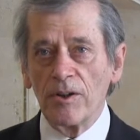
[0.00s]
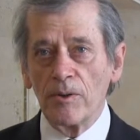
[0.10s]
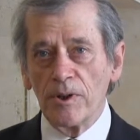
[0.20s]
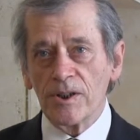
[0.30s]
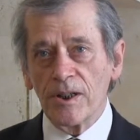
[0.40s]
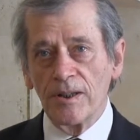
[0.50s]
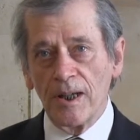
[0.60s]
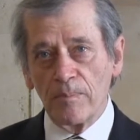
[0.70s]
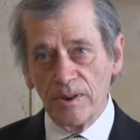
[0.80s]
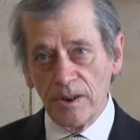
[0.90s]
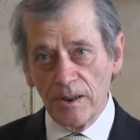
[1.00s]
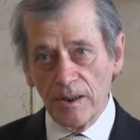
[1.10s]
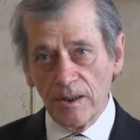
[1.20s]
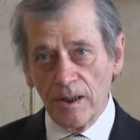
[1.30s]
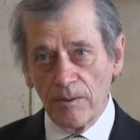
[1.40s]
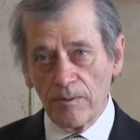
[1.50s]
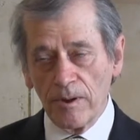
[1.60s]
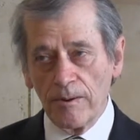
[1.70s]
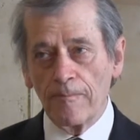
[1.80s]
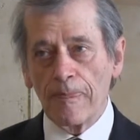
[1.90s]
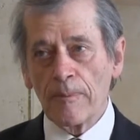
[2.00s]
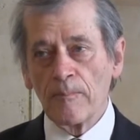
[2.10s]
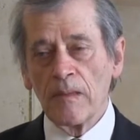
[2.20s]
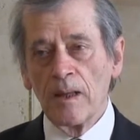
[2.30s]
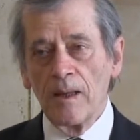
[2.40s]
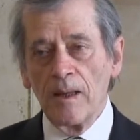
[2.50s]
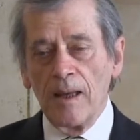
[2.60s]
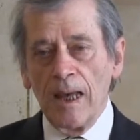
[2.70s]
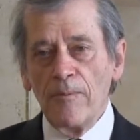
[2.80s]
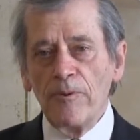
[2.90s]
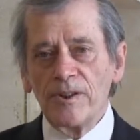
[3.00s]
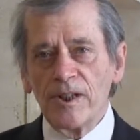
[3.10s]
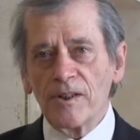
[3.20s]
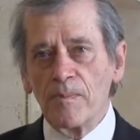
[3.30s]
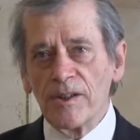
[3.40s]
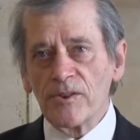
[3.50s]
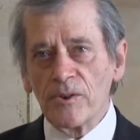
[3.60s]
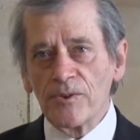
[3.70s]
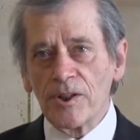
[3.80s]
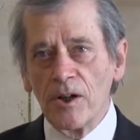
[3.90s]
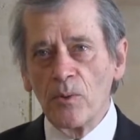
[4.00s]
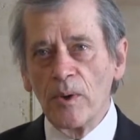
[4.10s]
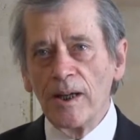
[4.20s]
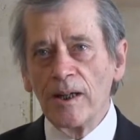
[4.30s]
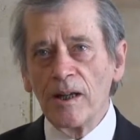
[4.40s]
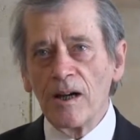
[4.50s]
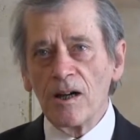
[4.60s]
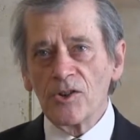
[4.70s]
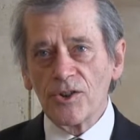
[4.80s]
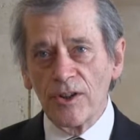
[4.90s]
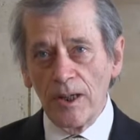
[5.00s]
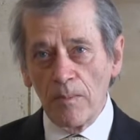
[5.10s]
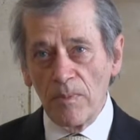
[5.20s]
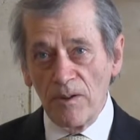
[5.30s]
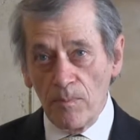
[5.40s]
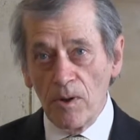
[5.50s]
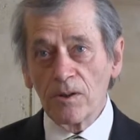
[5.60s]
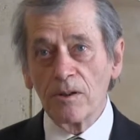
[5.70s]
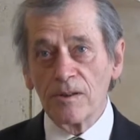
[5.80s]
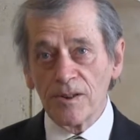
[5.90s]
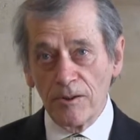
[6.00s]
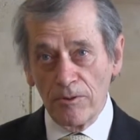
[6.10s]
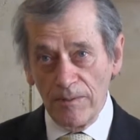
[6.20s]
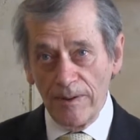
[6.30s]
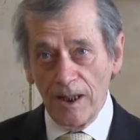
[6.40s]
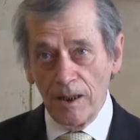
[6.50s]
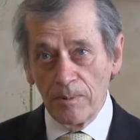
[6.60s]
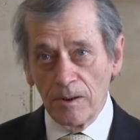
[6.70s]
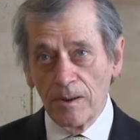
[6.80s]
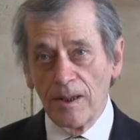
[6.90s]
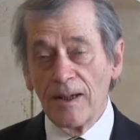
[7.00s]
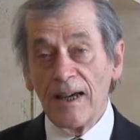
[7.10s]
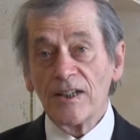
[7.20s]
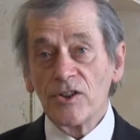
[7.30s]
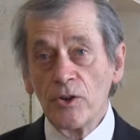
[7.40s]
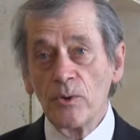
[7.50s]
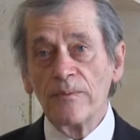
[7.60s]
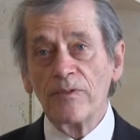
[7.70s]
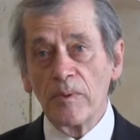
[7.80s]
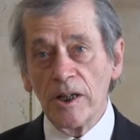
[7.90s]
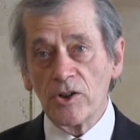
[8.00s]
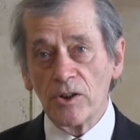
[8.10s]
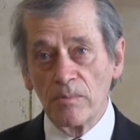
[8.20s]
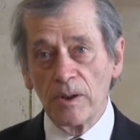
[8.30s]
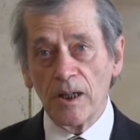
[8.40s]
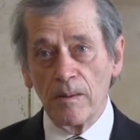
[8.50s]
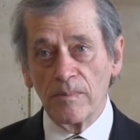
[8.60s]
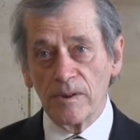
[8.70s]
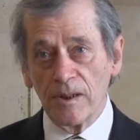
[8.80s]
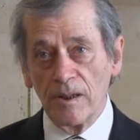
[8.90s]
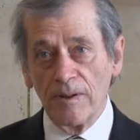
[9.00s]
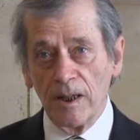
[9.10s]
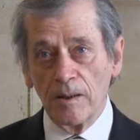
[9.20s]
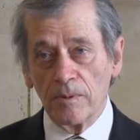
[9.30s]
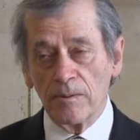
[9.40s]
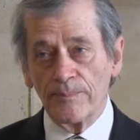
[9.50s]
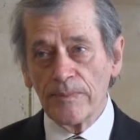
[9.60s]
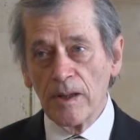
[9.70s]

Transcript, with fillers: on the risk in that particular country. Every six months or so, we enlarge the number of models that are available as new information becomes available.